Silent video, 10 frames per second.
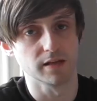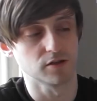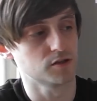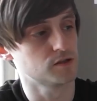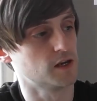like
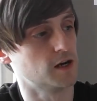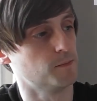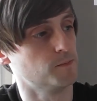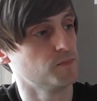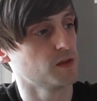just
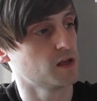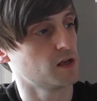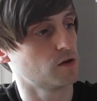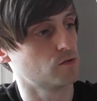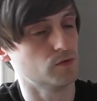um,
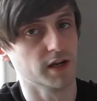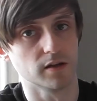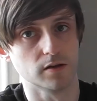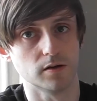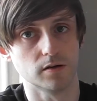
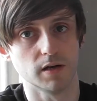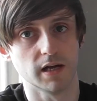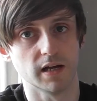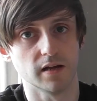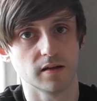regular
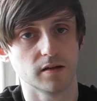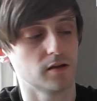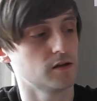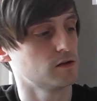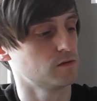uh,
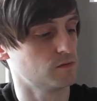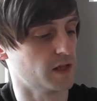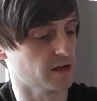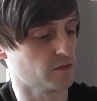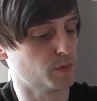
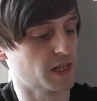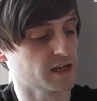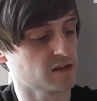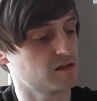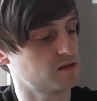like
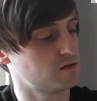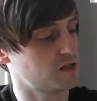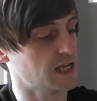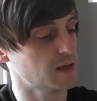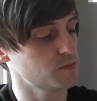blank
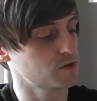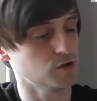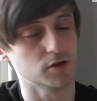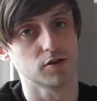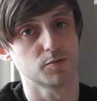tapes,
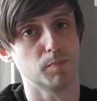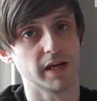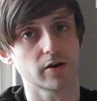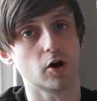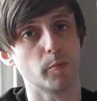you can just
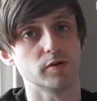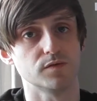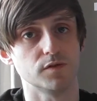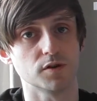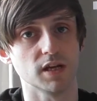make copies
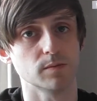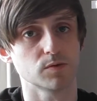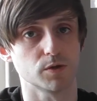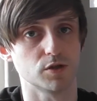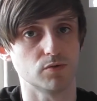of your
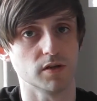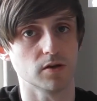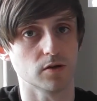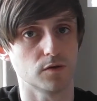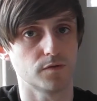games, which is
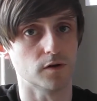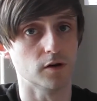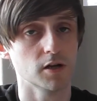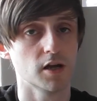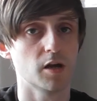really good
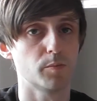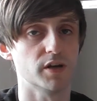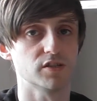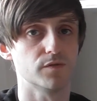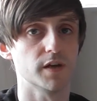for
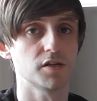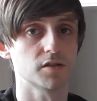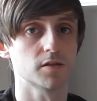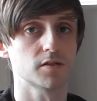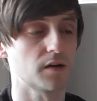
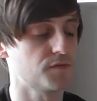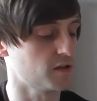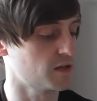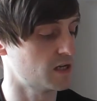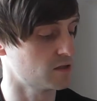preservation and stuff
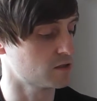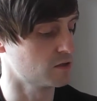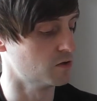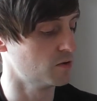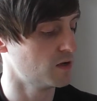like that.
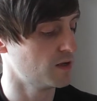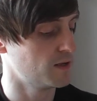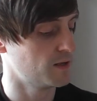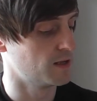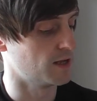So
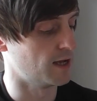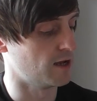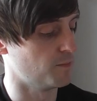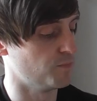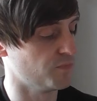
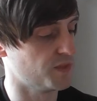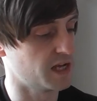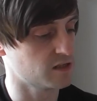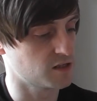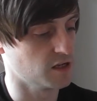um,
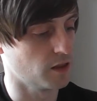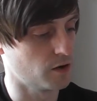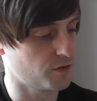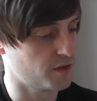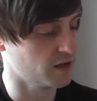that's the
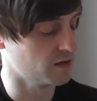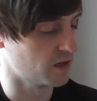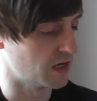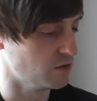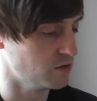other thing
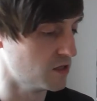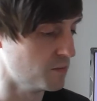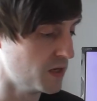that I use at the